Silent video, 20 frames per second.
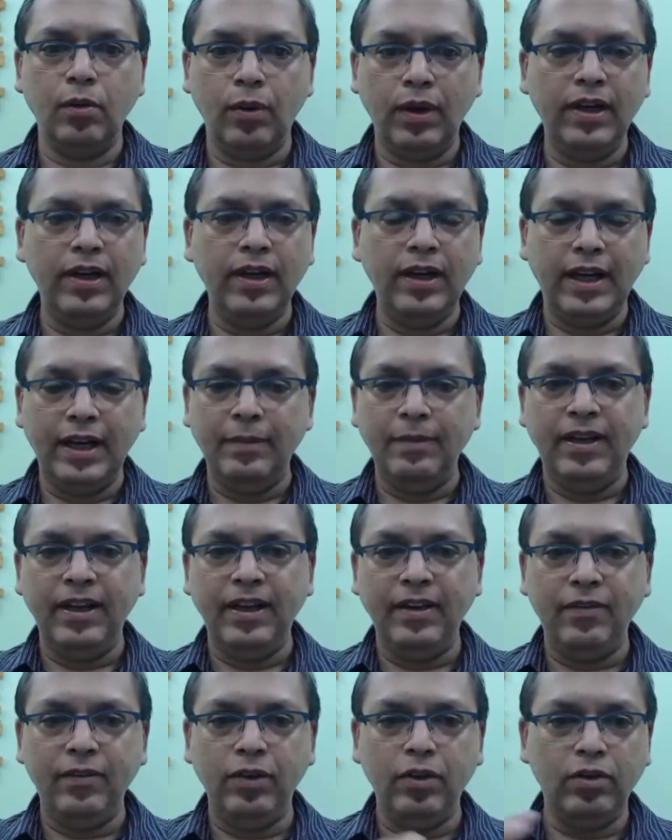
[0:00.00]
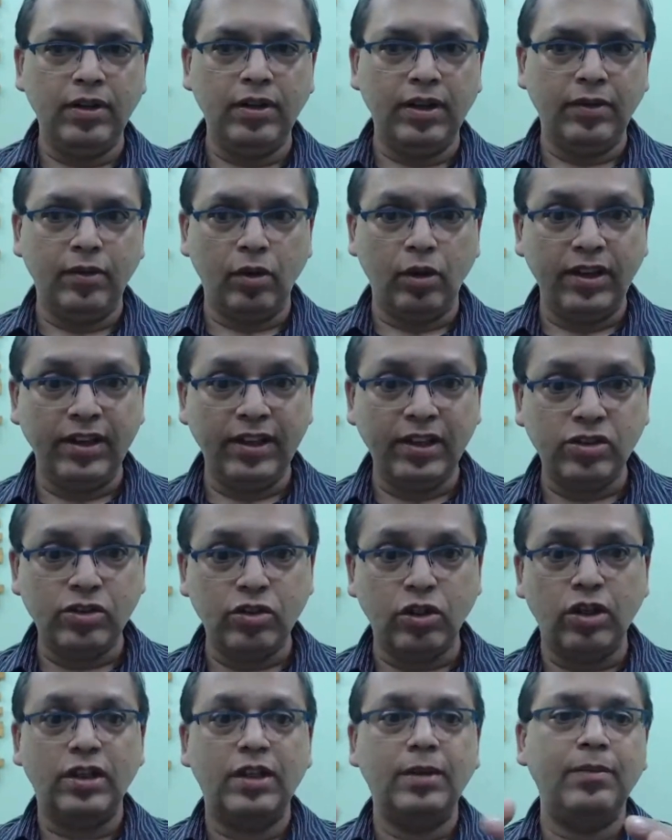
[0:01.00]
one i believe you have already
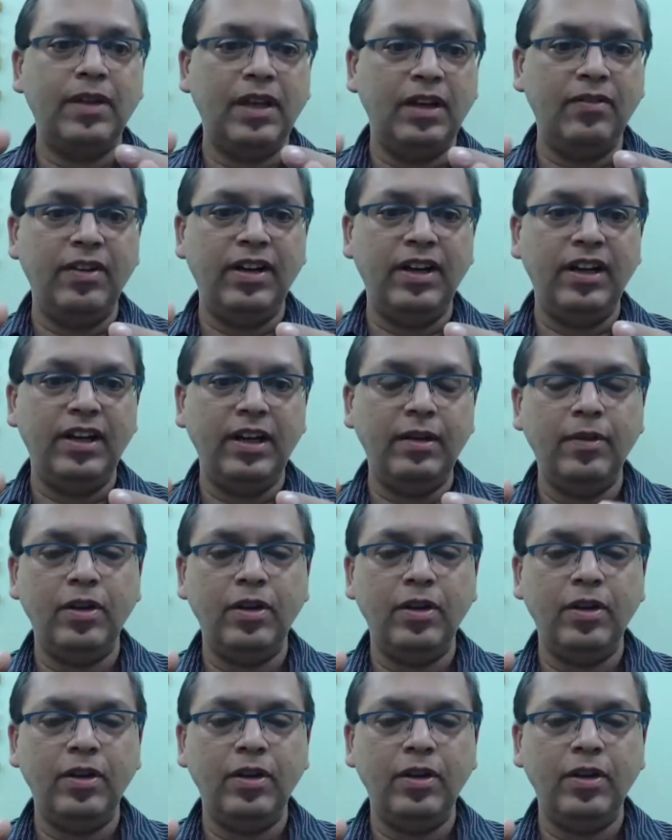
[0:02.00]
stocked up the inventory